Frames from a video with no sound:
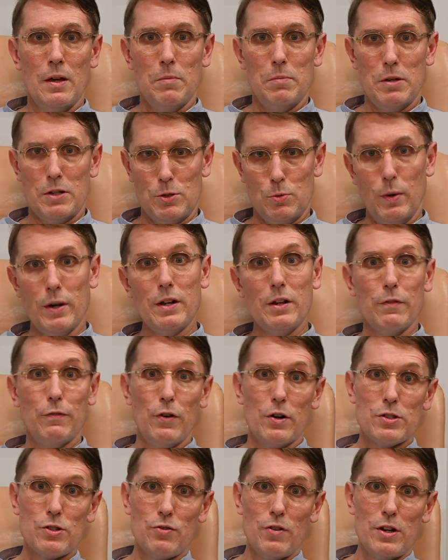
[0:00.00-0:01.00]
Because one of the
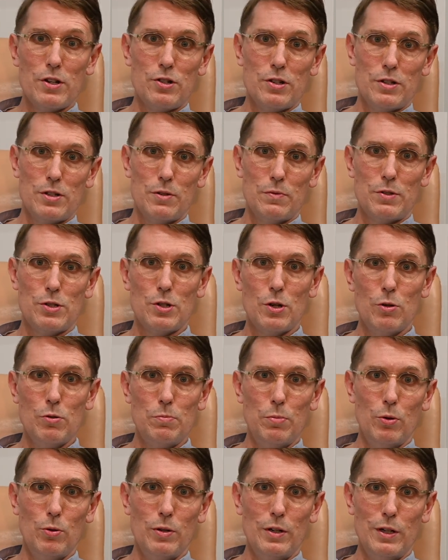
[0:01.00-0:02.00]
frustrations of
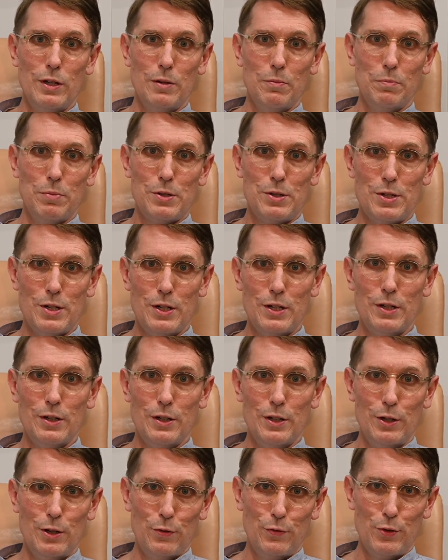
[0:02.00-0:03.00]
snowboarding,
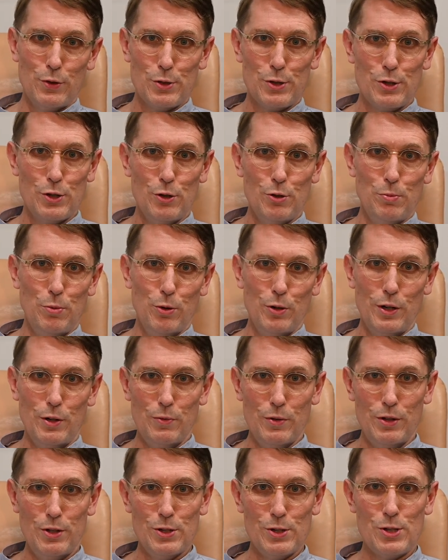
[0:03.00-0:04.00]
particularly if you're snowboarding
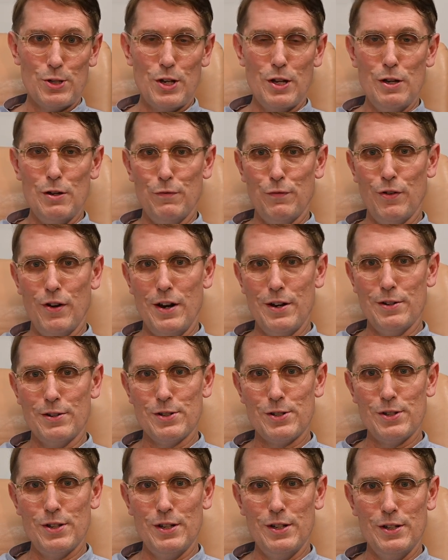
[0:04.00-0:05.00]
with your skier
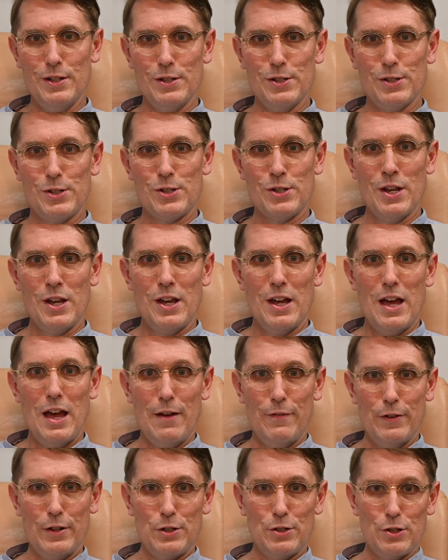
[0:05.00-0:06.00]
friends, is
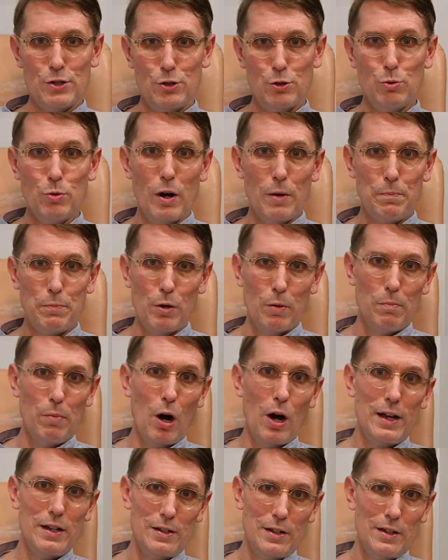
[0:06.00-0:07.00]
having to do up your
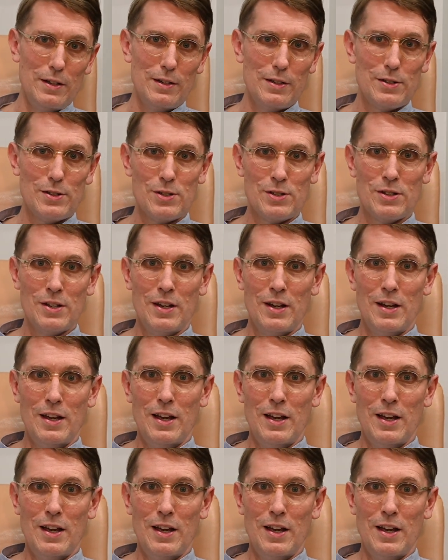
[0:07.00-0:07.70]
bindings.